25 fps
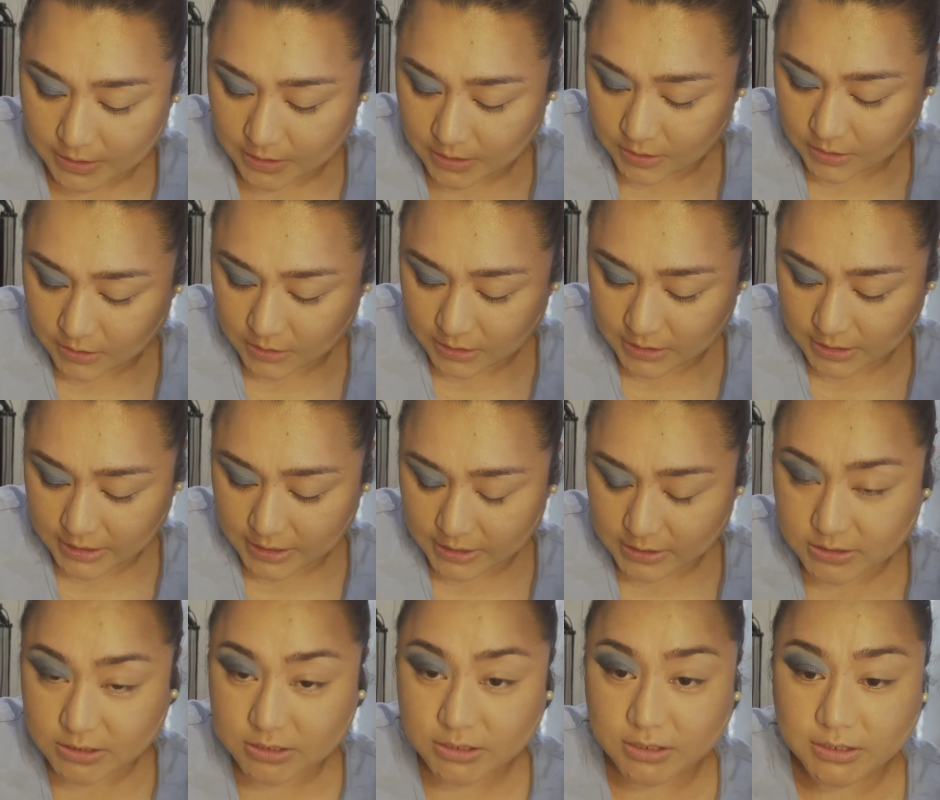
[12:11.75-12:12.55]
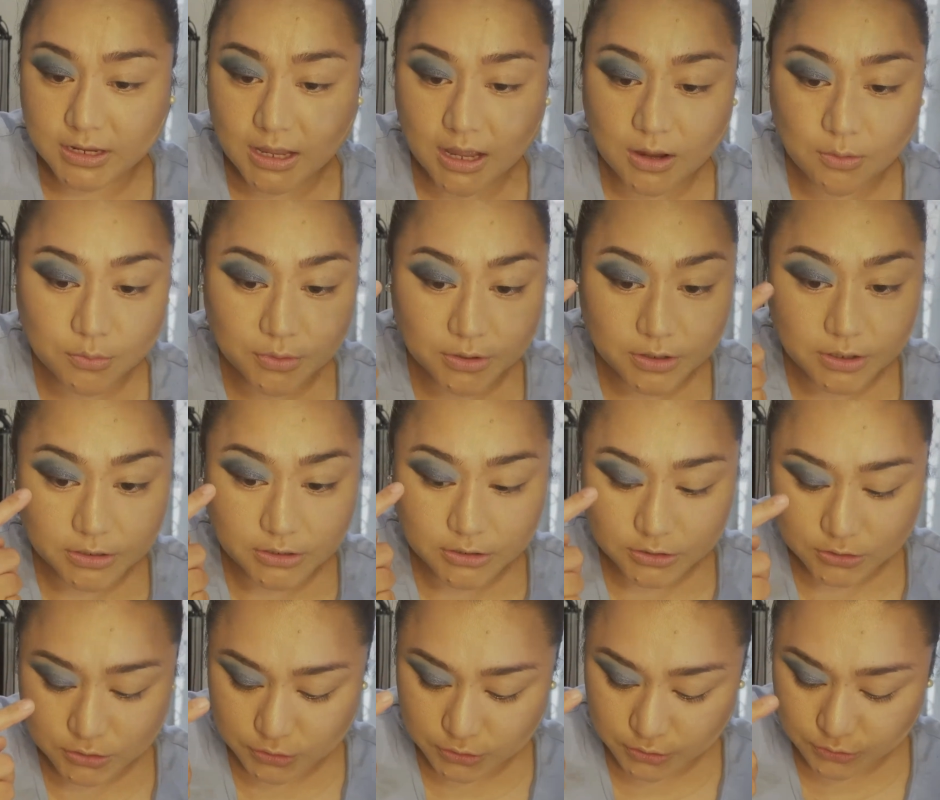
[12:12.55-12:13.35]
Okay, so now we're
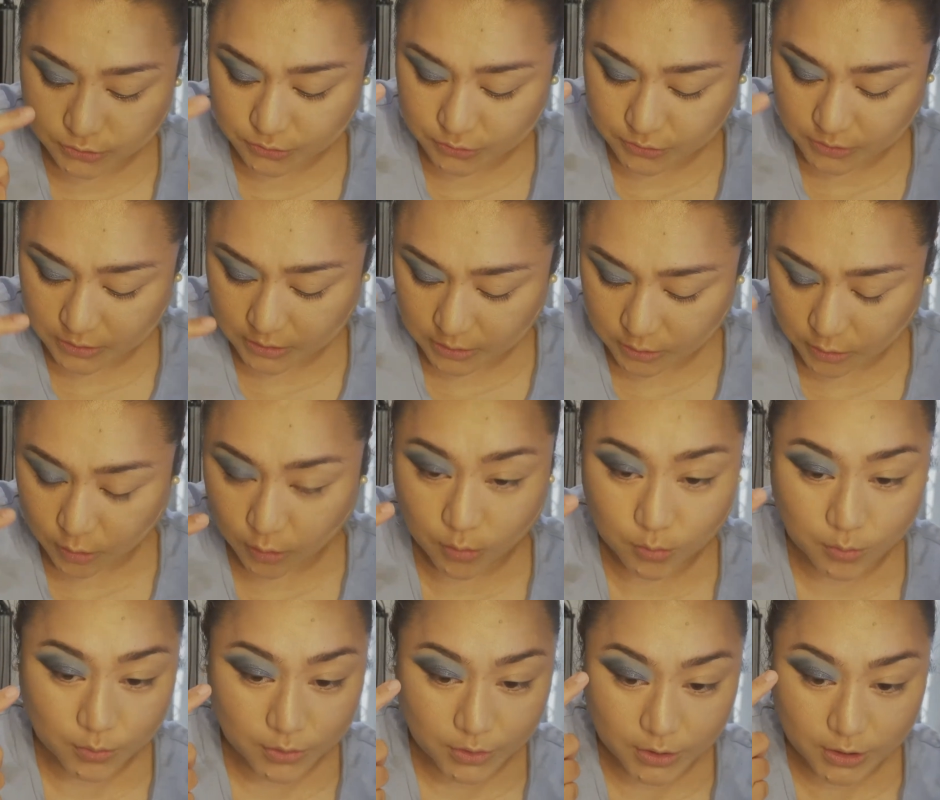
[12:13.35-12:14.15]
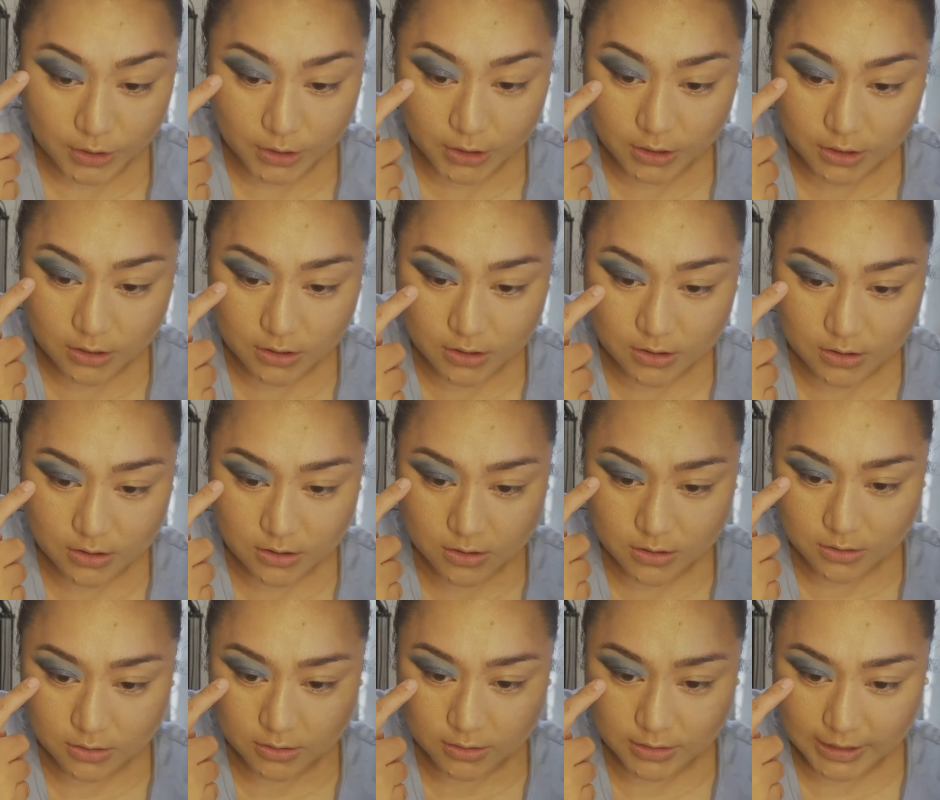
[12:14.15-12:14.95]
gonna do the lower
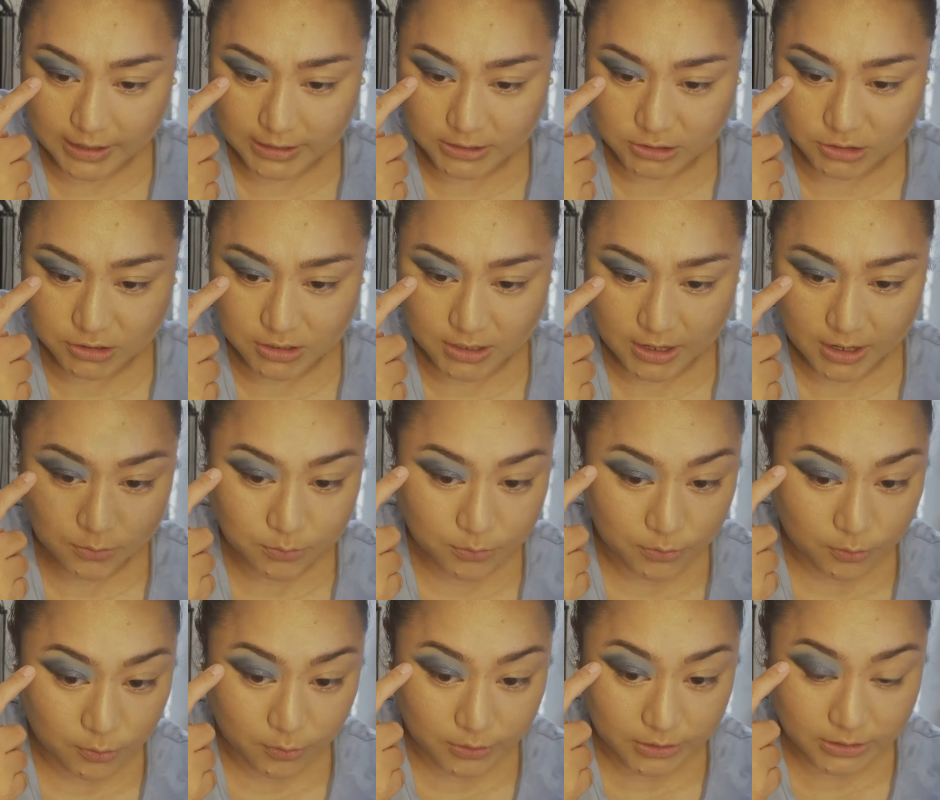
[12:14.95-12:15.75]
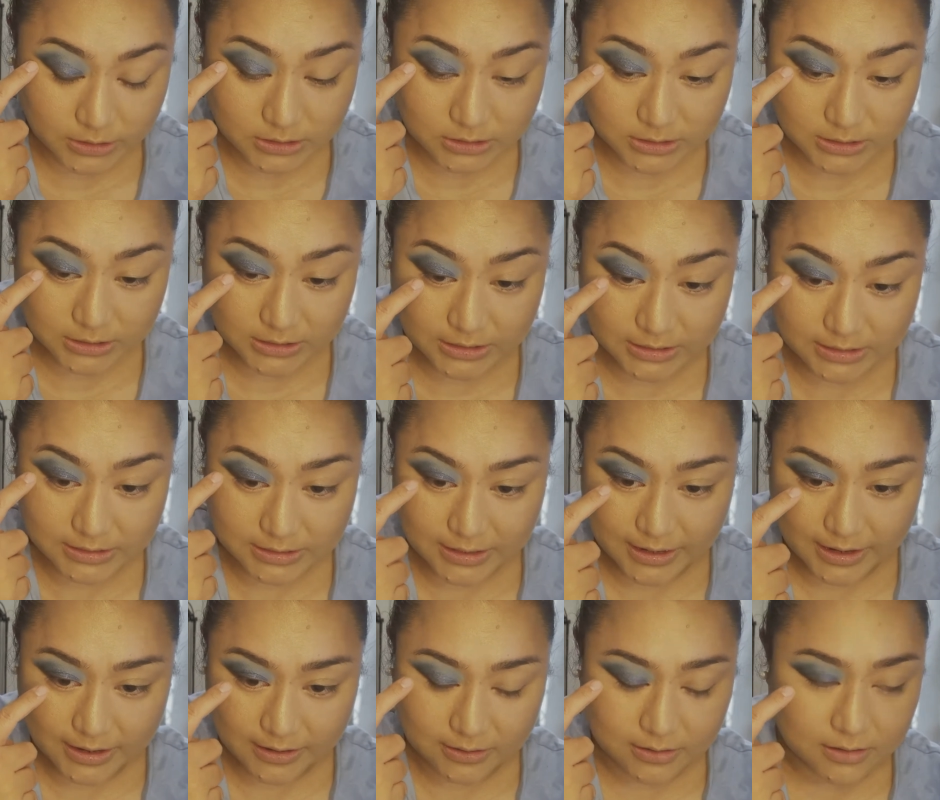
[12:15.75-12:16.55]
lash line. We're going to
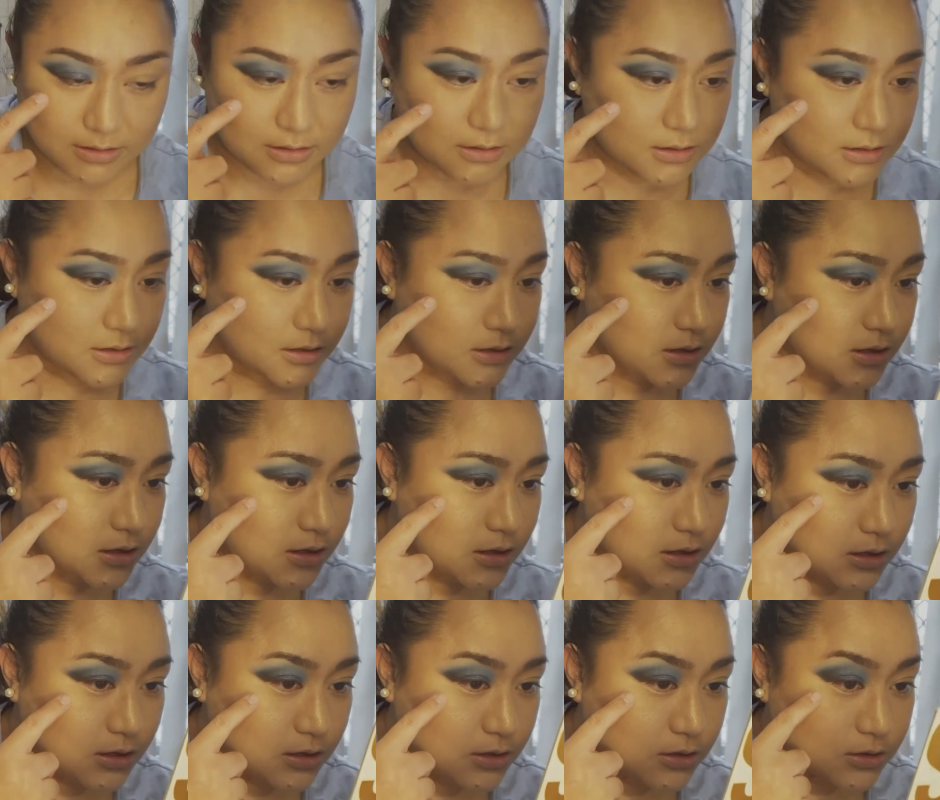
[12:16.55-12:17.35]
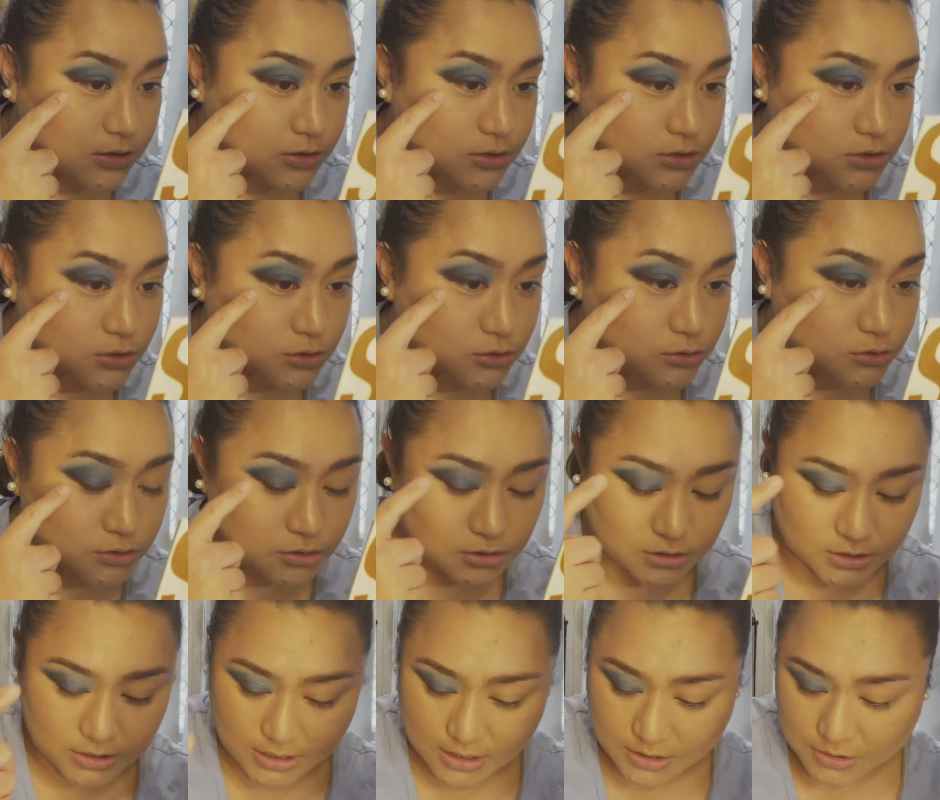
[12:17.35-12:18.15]
connect these two
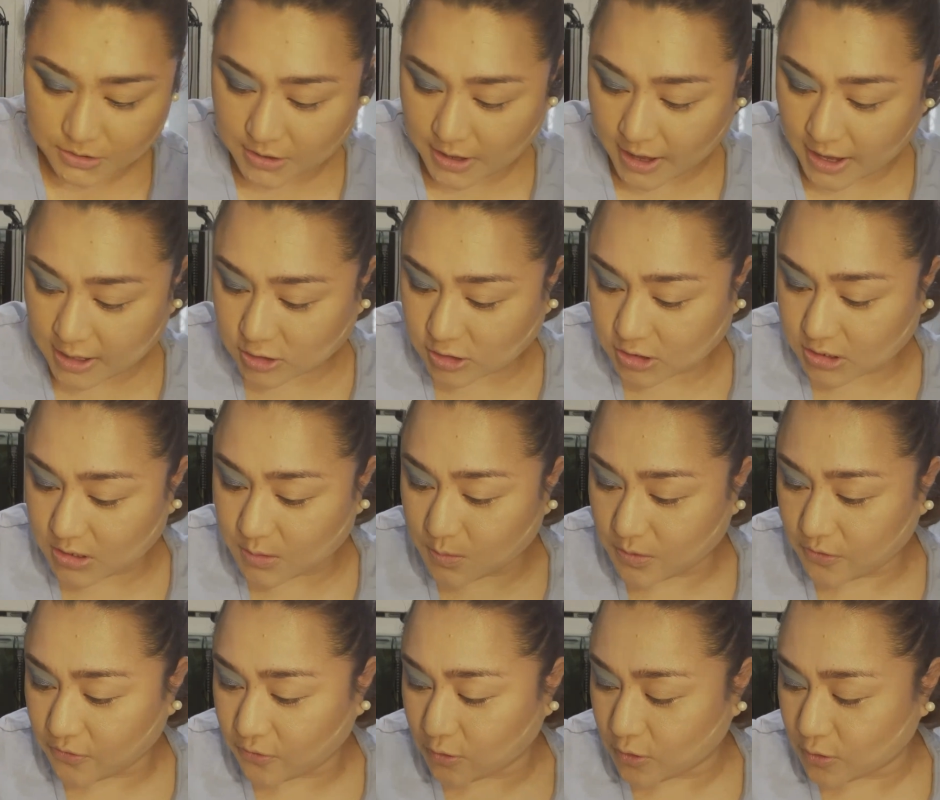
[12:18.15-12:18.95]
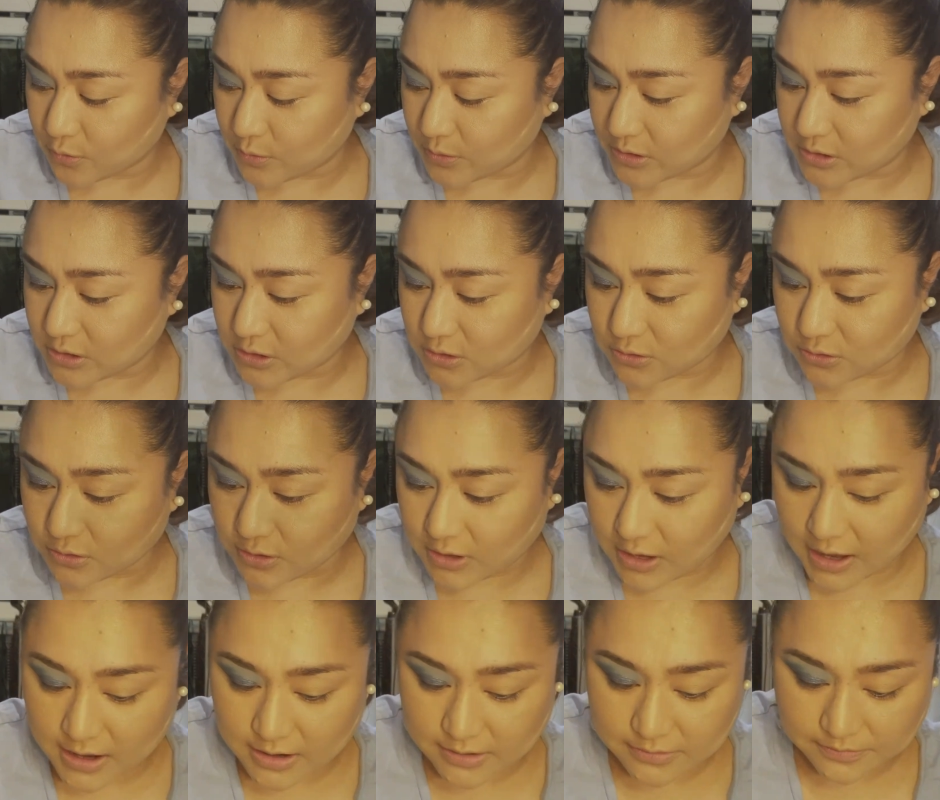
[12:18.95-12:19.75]
together. Actually, before we do
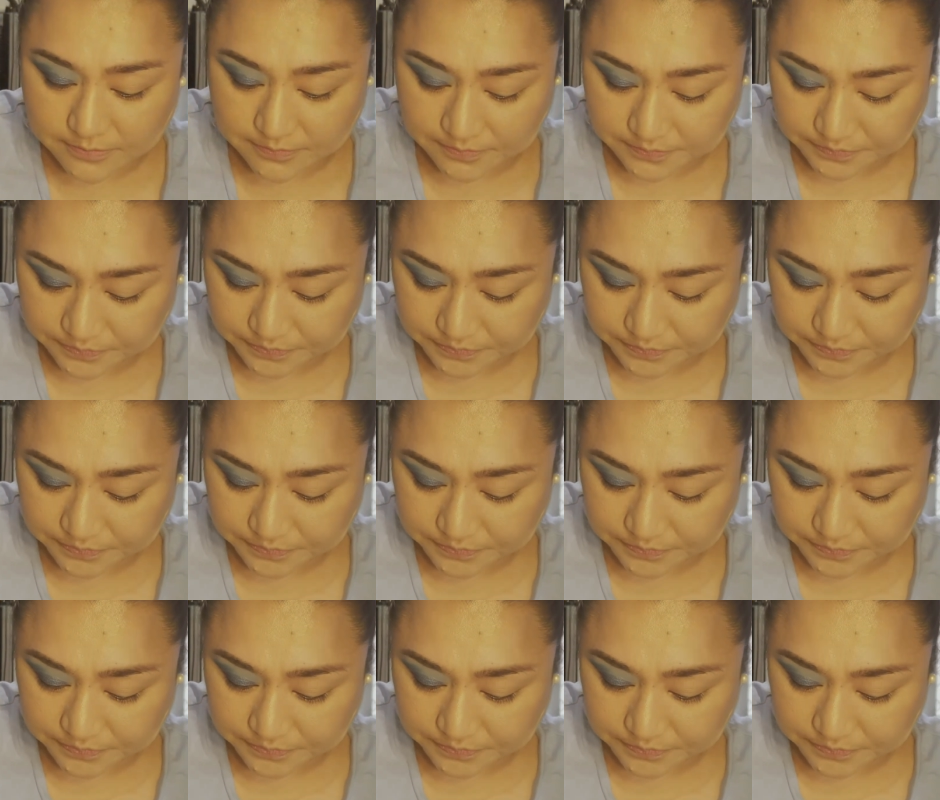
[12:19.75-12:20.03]
that,